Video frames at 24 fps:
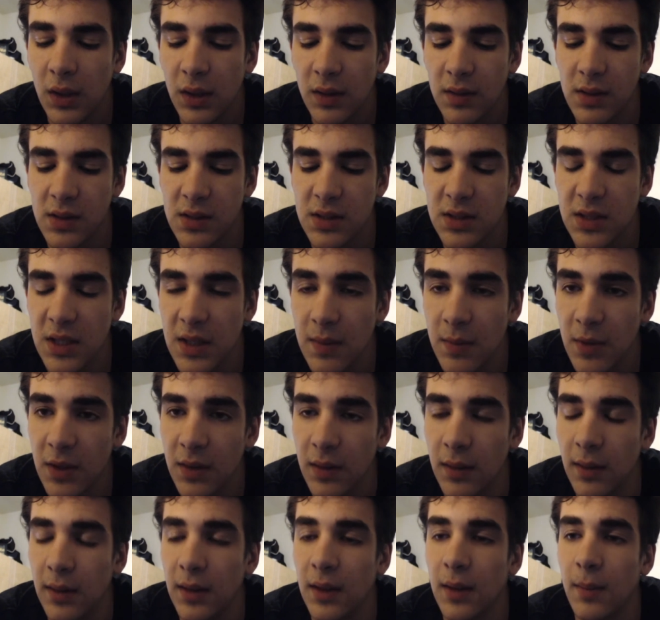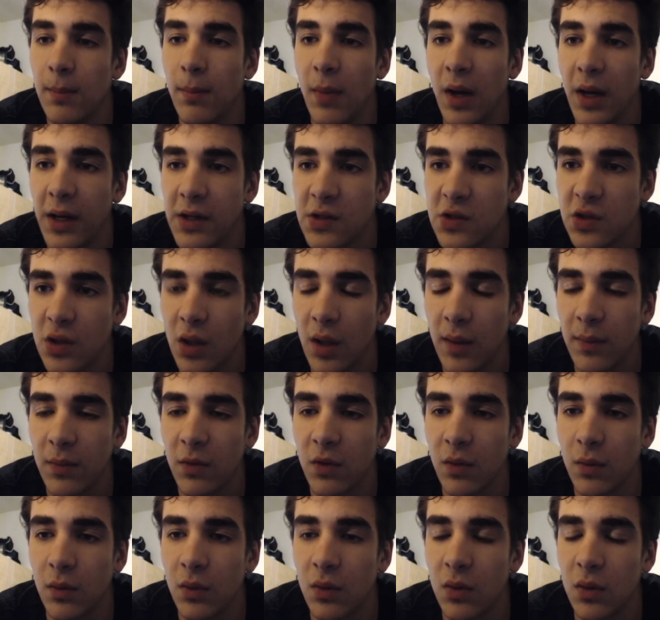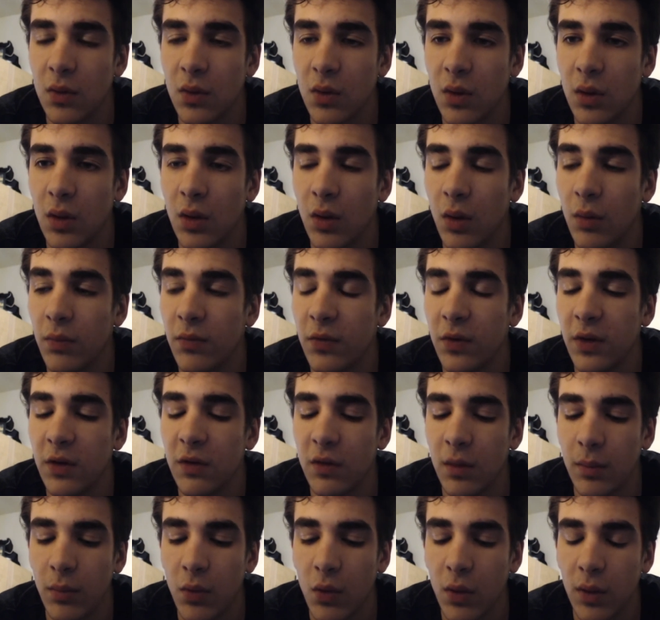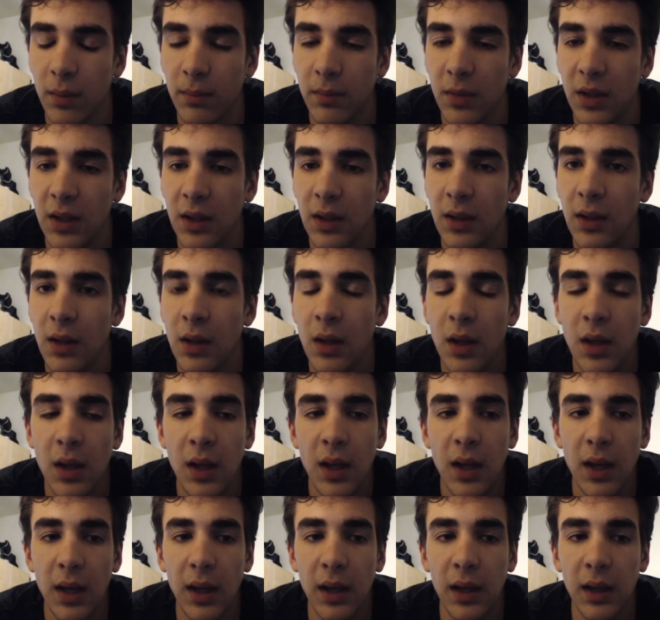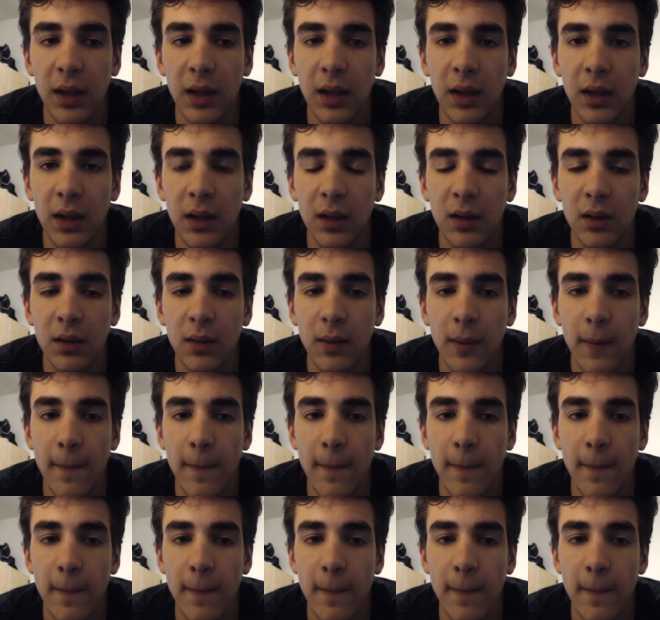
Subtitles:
the Steam It thing, my shop, so you could hopefully support me. And